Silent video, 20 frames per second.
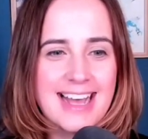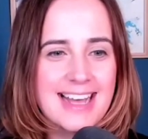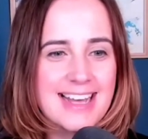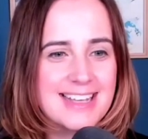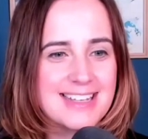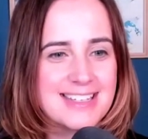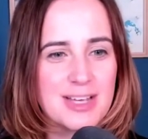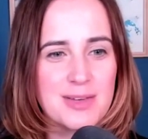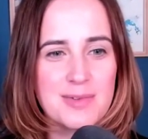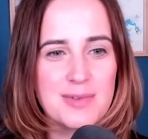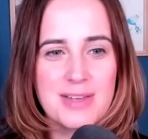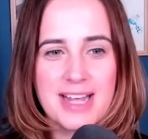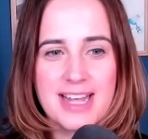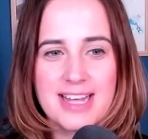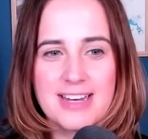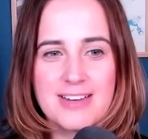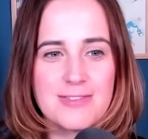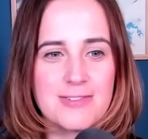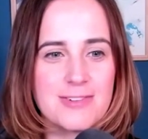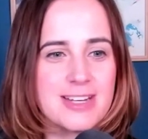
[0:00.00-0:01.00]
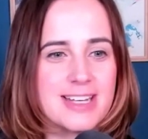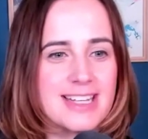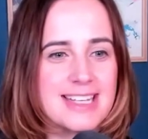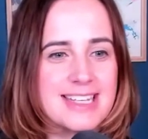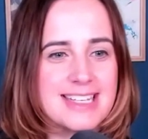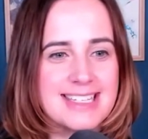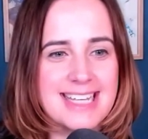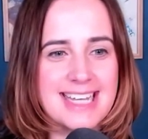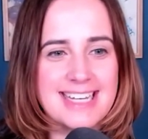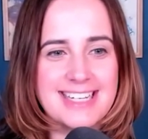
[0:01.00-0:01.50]
some kind of
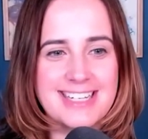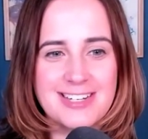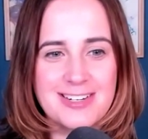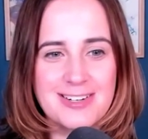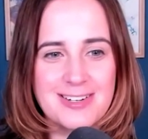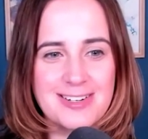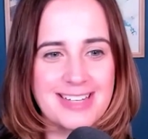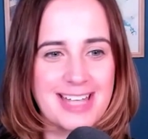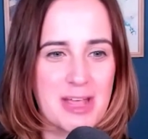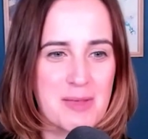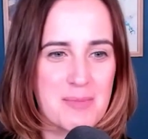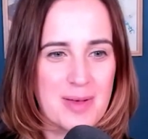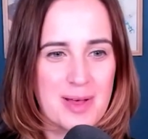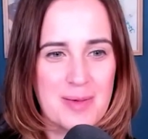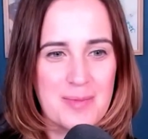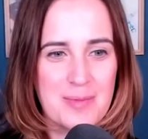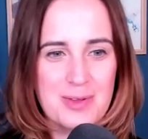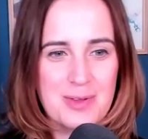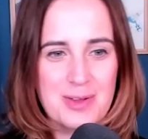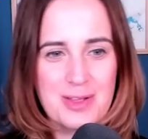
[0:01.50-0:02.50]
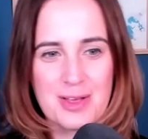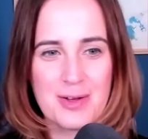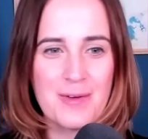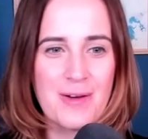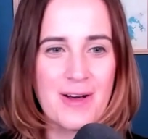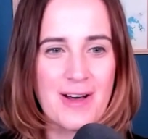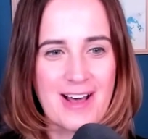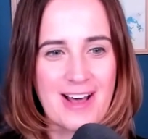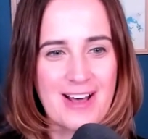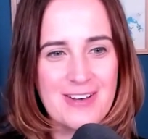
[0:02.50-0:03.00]
realization or light bulb would go
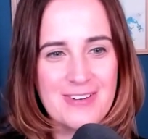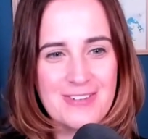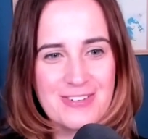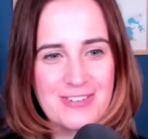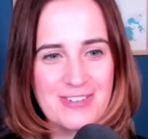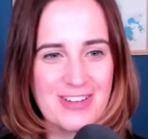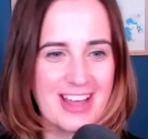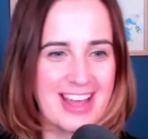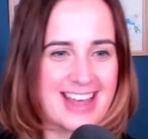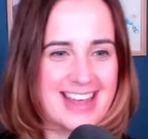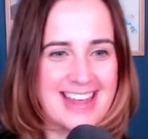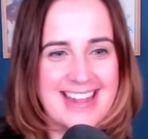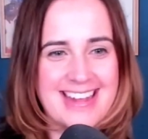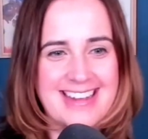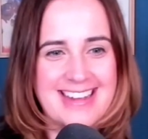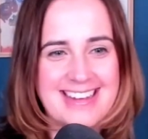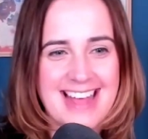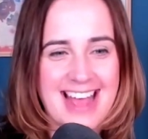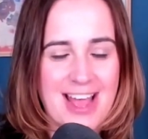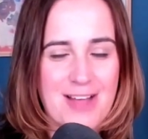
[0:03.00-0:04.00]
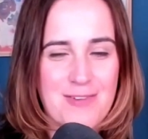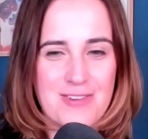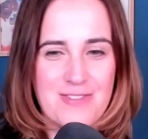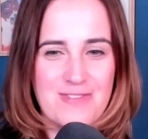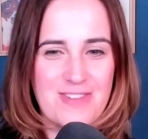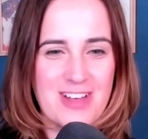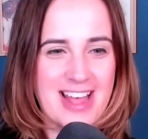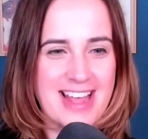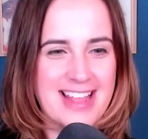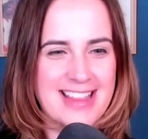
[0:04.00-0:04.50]
off and I would
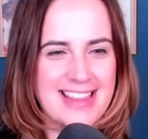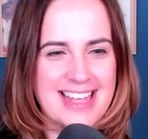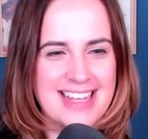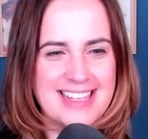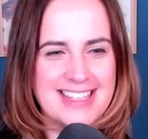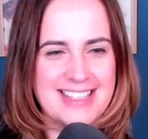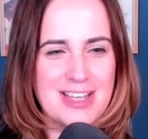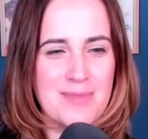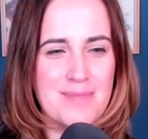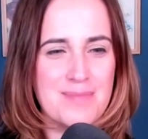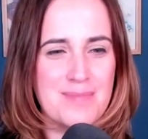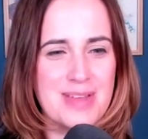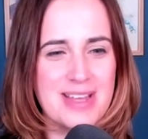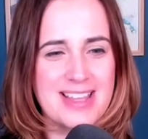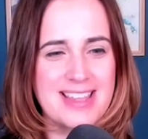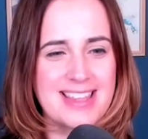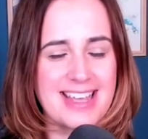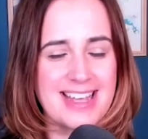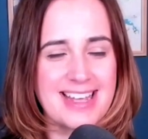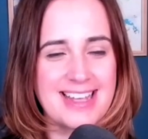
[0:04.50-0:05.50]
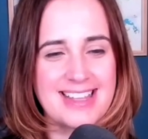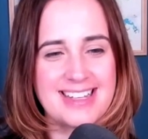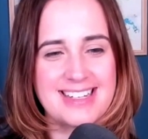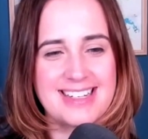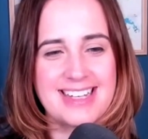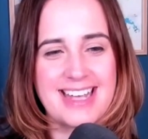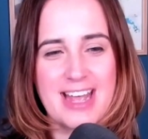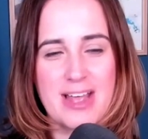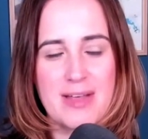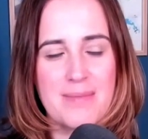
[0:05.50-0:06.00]
find like some big thing in the
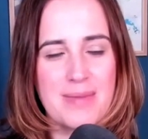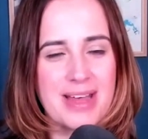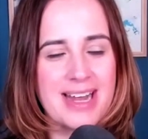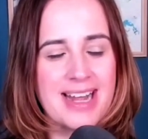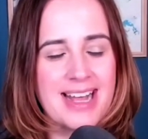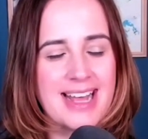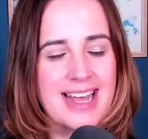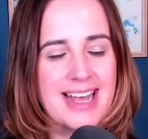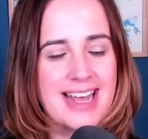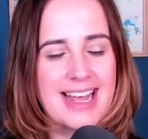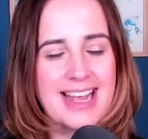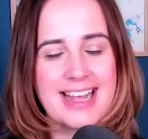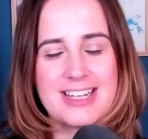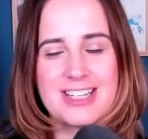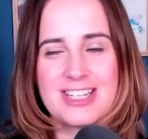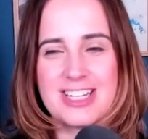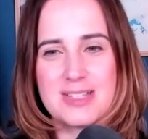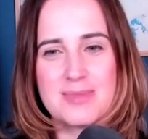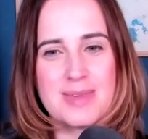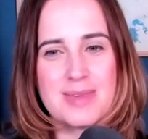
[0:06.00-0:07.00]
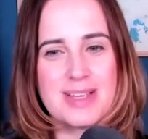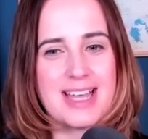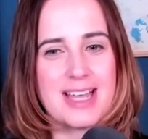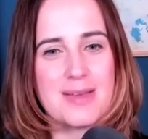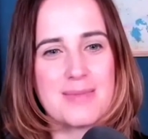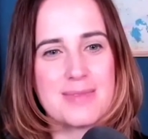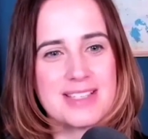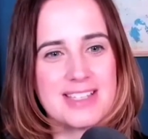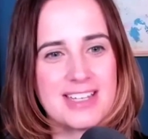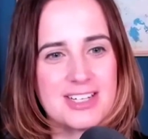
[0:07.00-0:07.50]
day, but it just
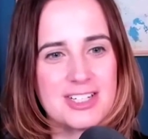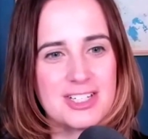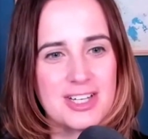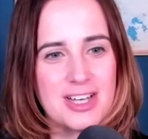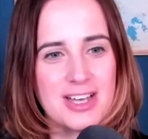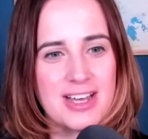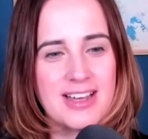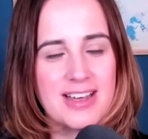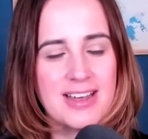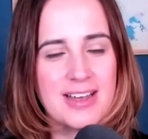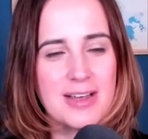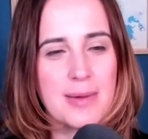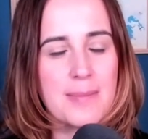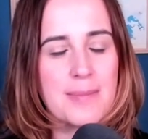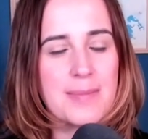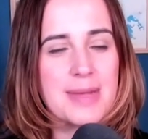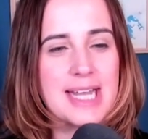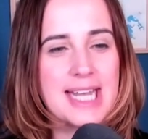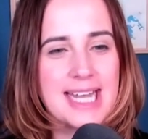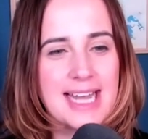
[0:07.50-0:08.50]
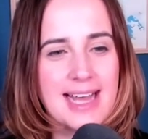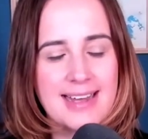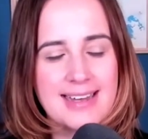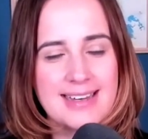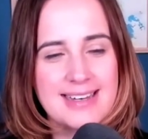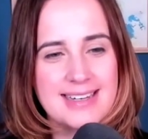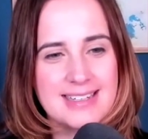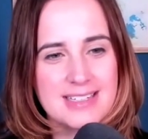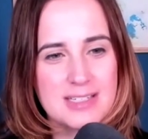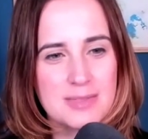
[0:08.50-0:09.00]
became such a
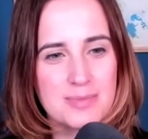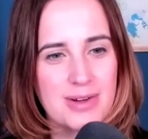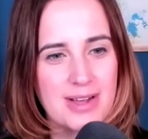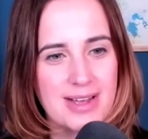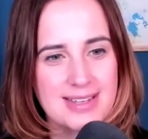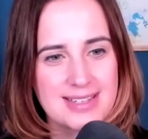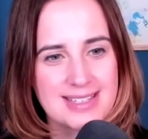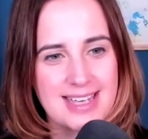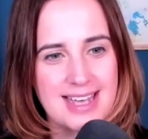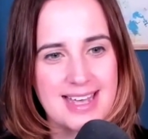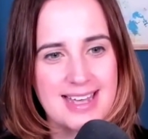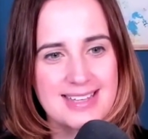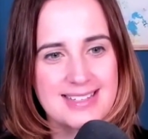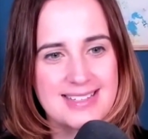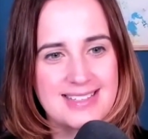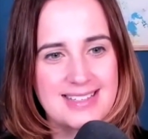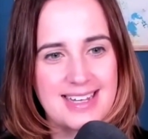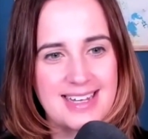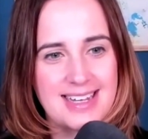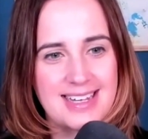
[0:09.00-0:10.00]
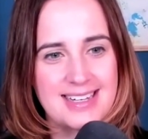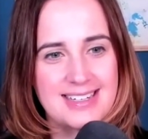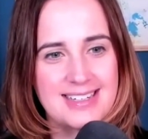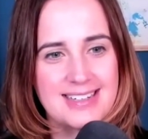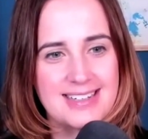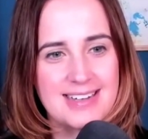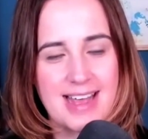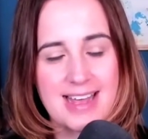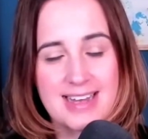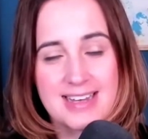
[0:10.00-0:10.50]
monotonous process
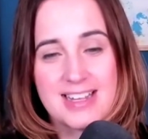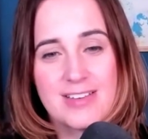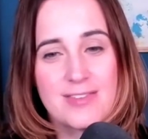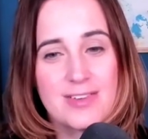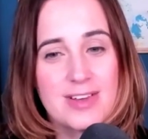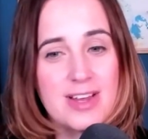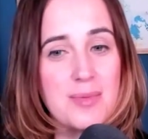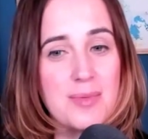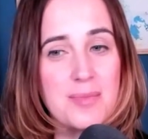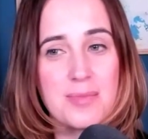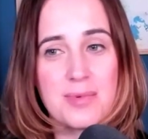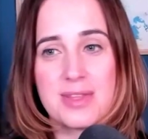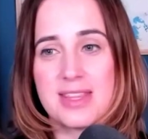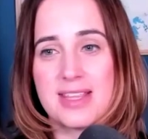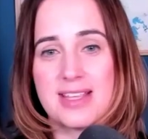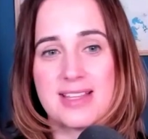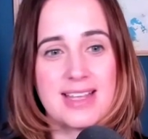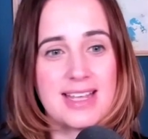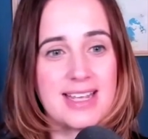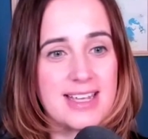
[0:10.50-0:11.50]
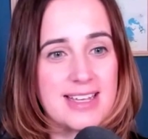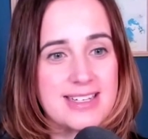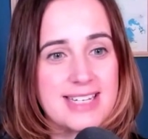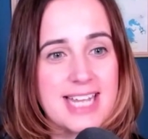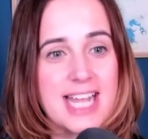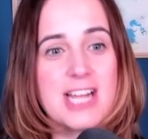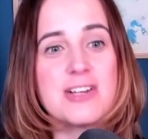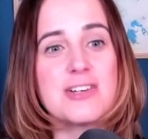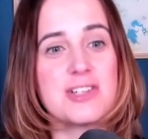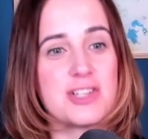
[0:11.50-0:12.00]
and I'd give it up within like a
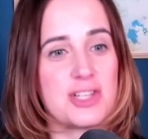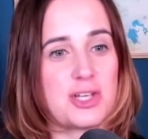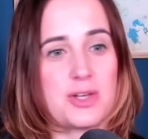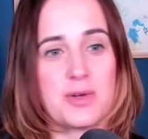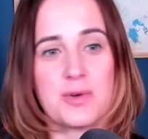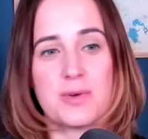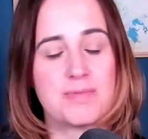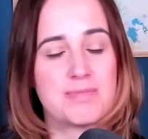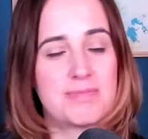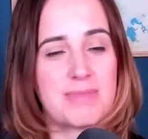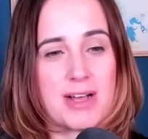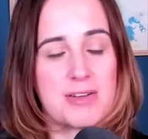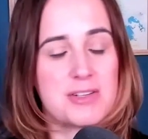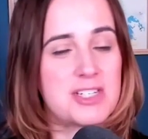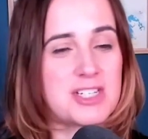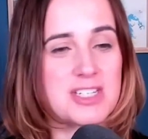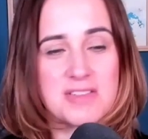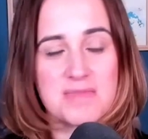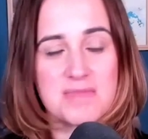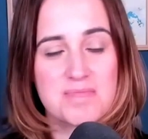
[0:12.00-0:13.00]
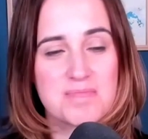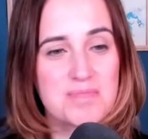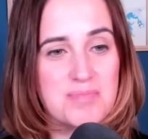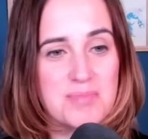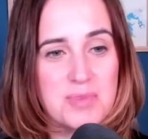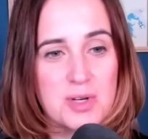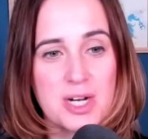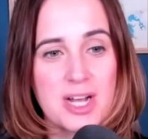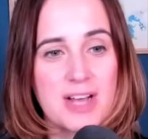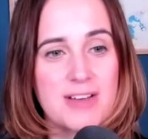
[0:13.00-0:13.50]
day or two. I would just
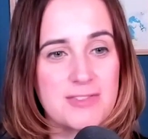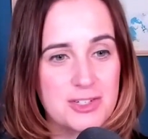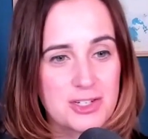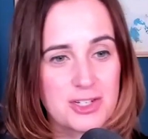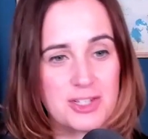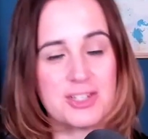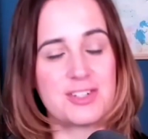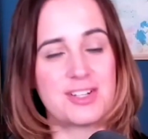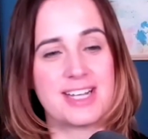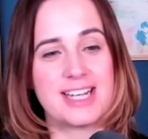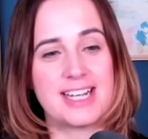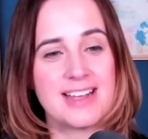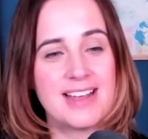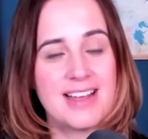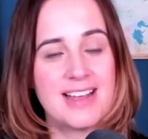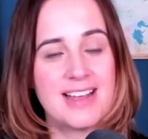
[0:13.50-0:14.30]
put off journaling.